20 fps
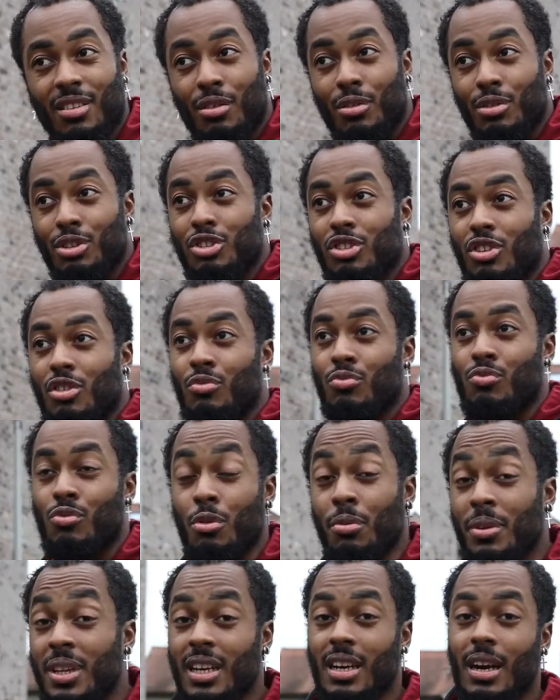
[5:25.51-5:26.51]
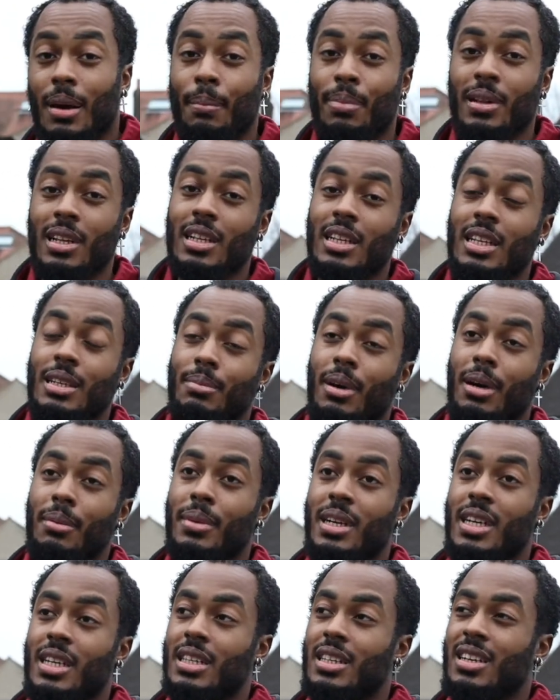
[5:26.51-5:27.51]
or you can ruin it completely by
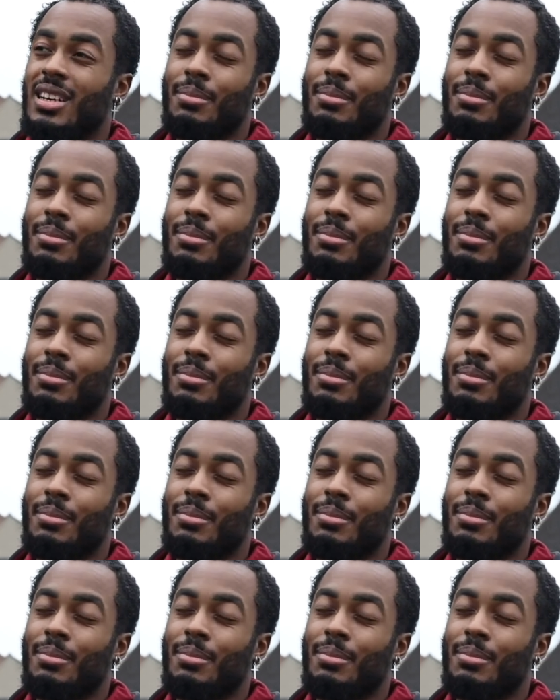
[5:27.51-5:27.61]
making it